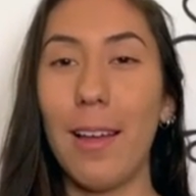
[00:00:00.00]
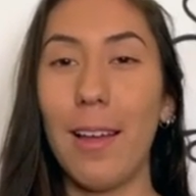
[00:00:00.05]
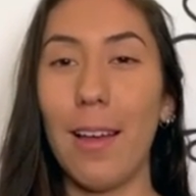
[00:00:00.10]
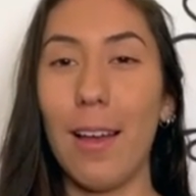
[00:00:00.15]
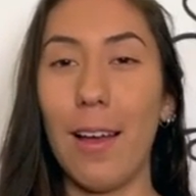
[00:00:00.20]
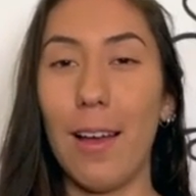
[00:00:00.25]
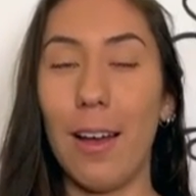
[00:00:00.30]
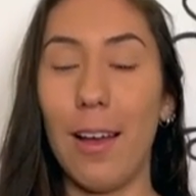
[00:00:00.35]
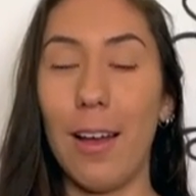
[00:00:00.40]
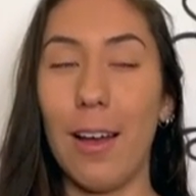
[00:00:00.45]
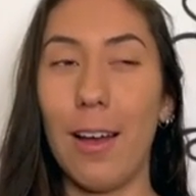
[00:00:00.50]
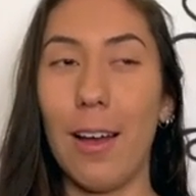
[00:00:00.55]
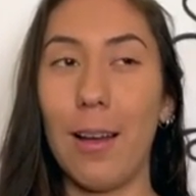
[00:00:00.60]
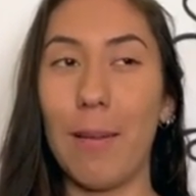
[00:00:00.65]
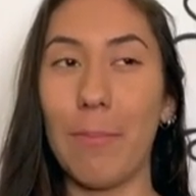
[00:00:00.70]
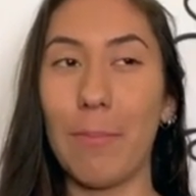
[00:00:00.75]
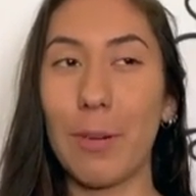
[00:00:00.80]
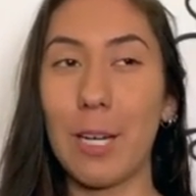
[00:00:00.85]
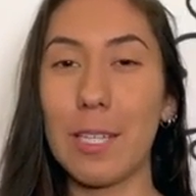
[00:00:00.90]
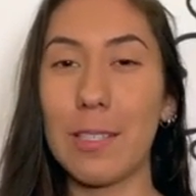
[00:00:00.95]

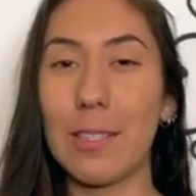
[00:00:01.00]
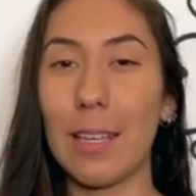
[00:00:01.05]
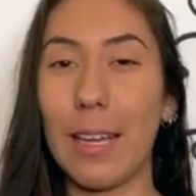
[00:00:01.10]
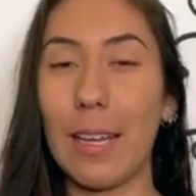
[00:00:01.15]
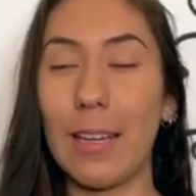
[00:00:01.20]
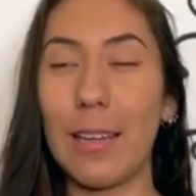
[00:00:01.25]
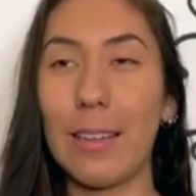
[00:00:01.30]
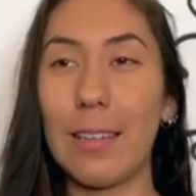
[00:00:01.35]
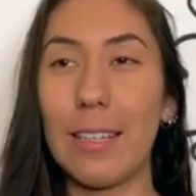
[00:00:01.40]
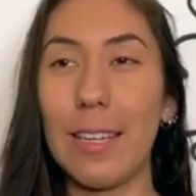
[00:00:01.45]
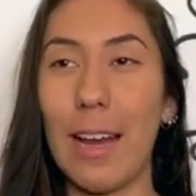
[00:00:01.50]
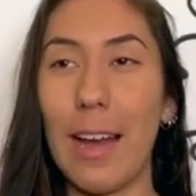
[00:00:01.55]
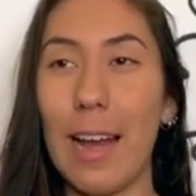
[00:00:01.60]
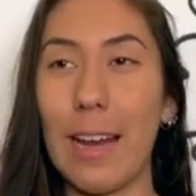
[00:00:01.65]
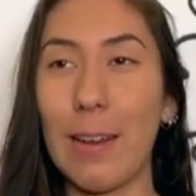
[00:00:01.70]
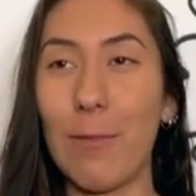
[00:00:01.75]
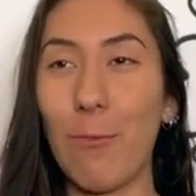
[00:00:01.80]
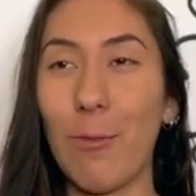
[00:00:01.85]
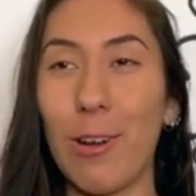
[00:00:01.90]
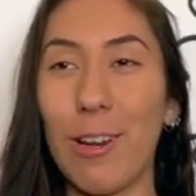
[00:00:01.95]
Because like, yeah, I
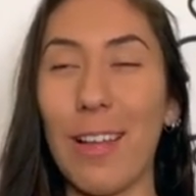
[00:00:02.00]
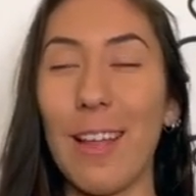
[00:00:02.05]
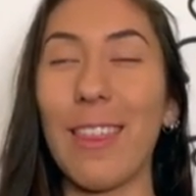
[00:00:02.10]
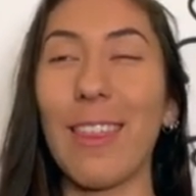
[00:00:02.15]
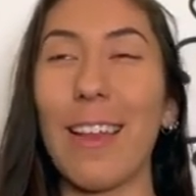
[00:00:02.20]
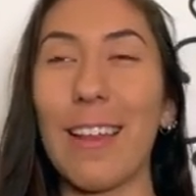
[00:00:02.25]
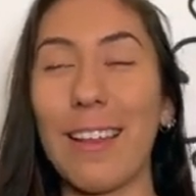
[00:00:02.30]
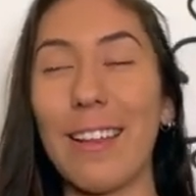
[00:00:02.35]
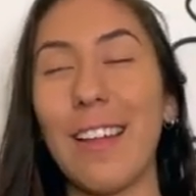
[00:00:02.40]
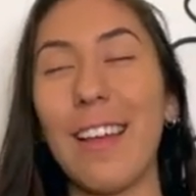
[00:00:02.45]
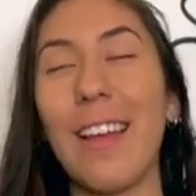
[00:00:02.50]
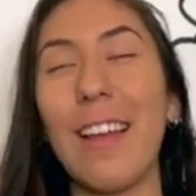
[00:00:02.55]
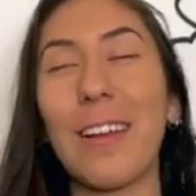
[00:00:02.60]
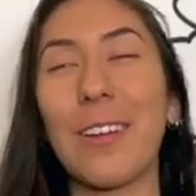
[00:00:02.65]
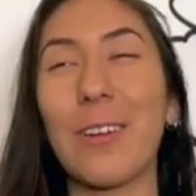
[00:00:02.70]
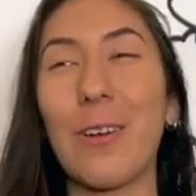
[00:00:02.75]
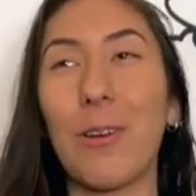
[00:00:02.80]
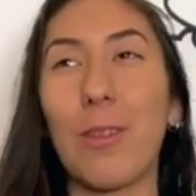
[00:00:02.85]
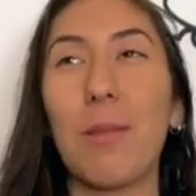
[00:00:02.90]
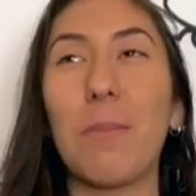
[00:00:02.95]
didn't want to like
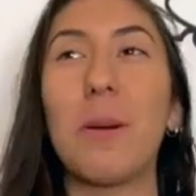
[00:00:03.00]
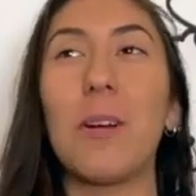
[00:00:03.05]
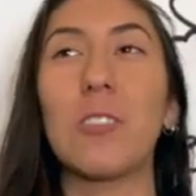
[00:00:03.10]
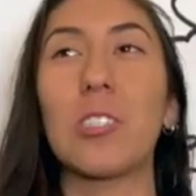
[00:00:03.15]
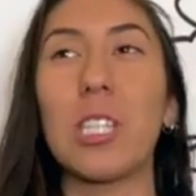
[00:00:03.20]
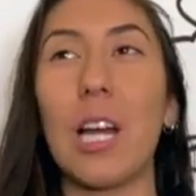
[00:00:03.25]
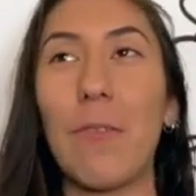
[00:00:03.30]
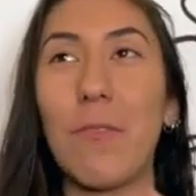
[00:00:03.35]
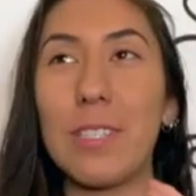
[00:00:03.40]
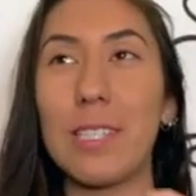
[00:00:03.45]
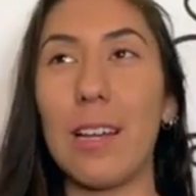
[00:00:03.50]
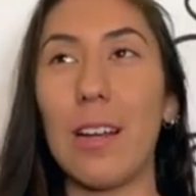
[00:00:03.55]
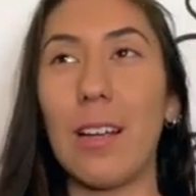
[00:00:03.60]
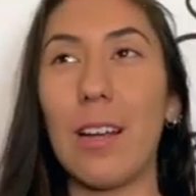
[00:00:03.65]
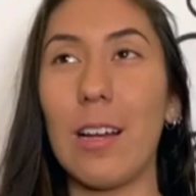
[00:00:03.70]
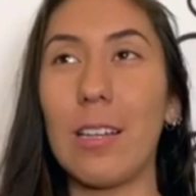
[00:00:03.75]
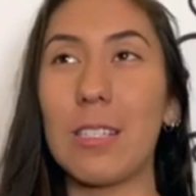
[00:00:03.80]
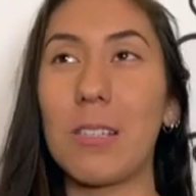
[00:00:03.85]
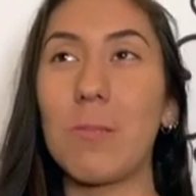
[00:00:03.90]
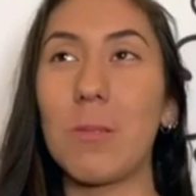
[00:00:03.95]
go to the post office, get a
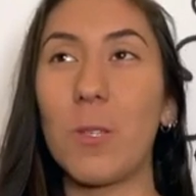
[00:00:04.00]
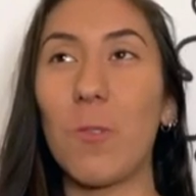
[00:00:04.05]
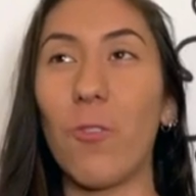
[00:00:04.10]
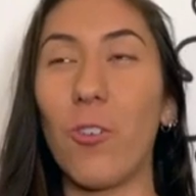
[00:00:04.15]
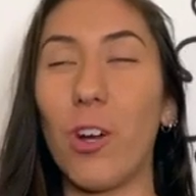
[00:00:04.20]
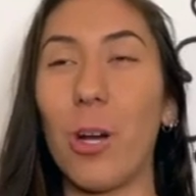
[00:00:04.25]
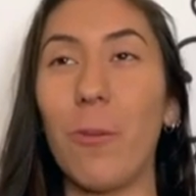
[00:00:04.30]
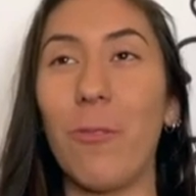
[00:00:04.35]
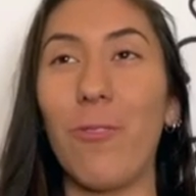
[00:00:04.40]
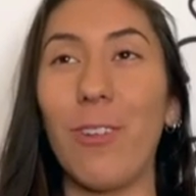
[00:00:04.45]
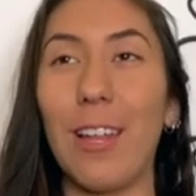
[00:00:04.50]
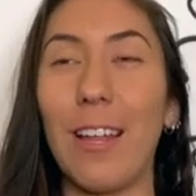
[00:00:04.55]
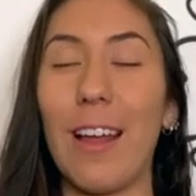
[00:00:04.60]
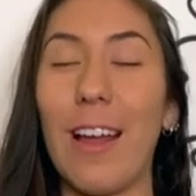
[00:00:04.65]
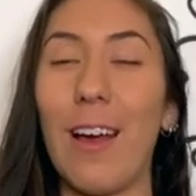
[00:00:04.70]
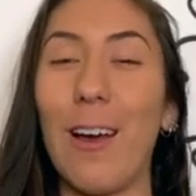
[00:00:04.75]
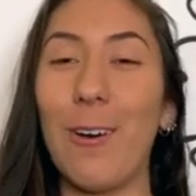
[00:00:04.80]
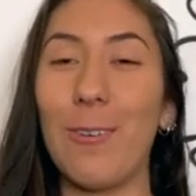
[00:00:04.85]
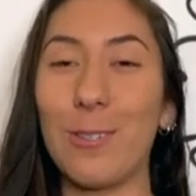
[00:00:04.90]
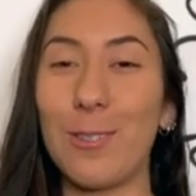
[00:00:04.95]
customs form, fill it
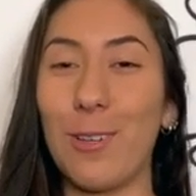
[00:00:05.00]
out.